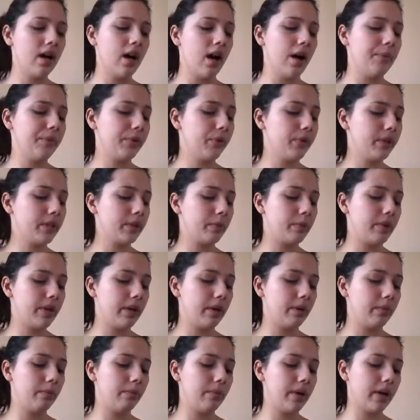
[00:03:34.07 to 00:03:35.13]
I'm going to
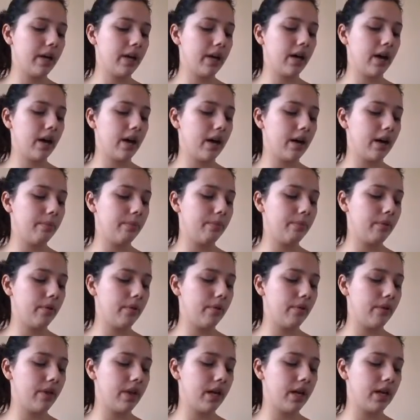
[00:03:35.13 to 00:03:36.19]
be picking up
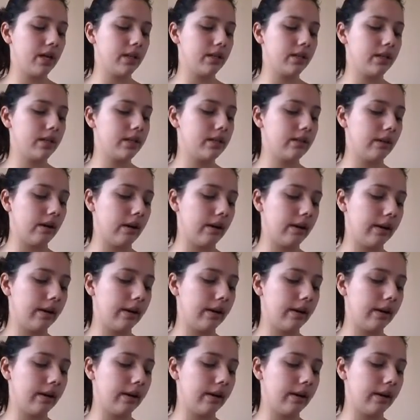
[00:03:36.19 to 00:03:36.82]
this